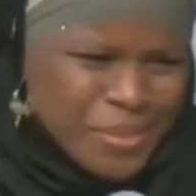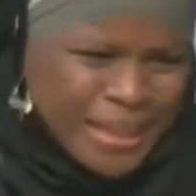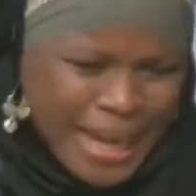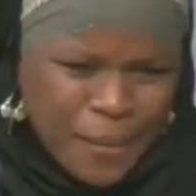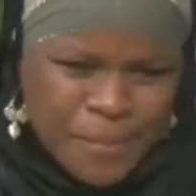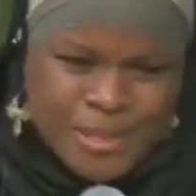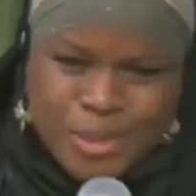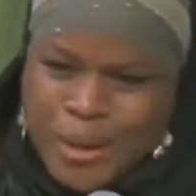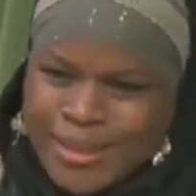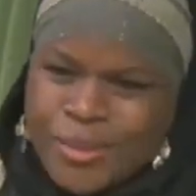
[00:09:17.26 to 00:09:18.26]
What happens?
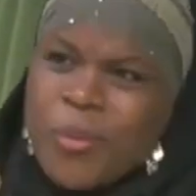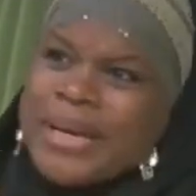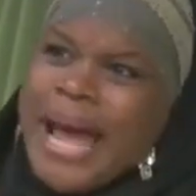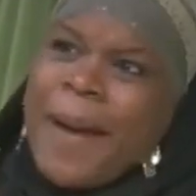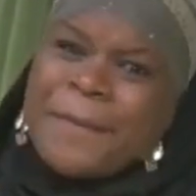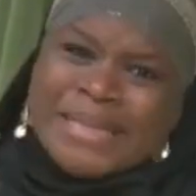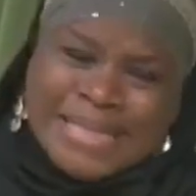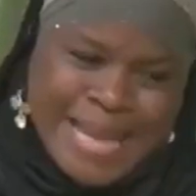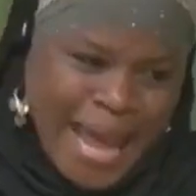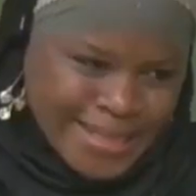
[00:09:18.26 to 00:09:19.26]
So, what
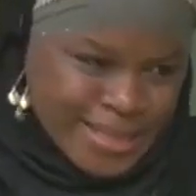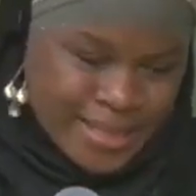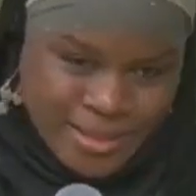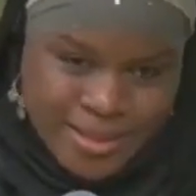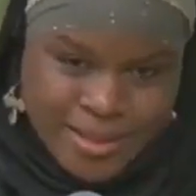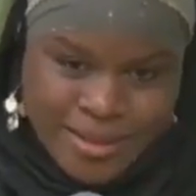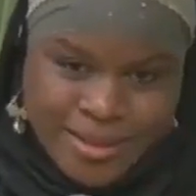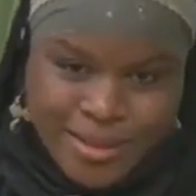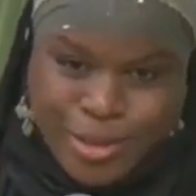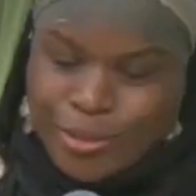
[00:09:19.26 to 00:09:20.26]
happens next?
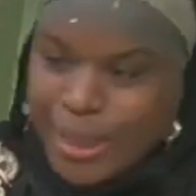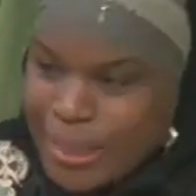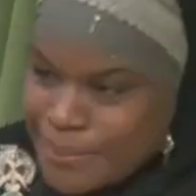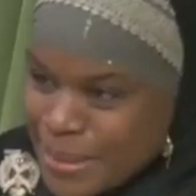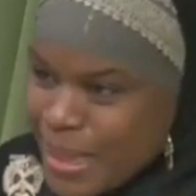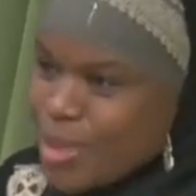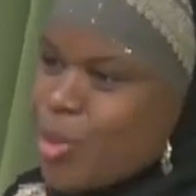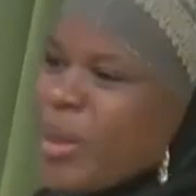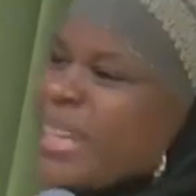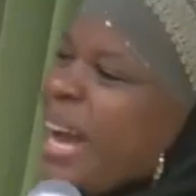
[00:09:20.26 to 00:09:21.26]
You know what happens next?
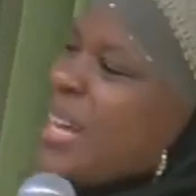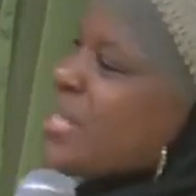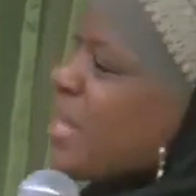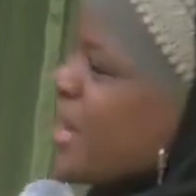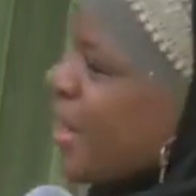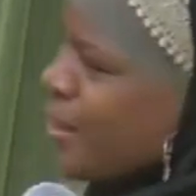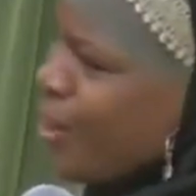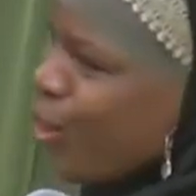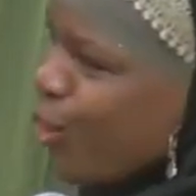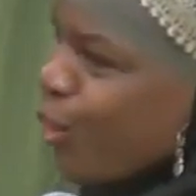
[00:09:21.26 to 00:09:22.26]
Queen Assia
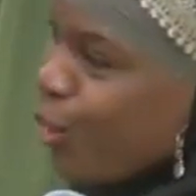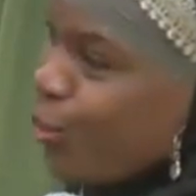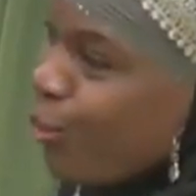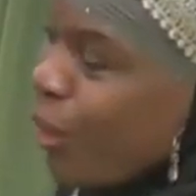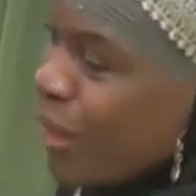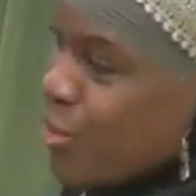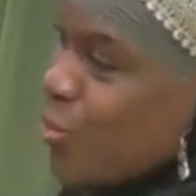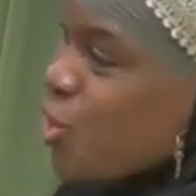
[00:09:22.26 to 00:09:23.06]
runs.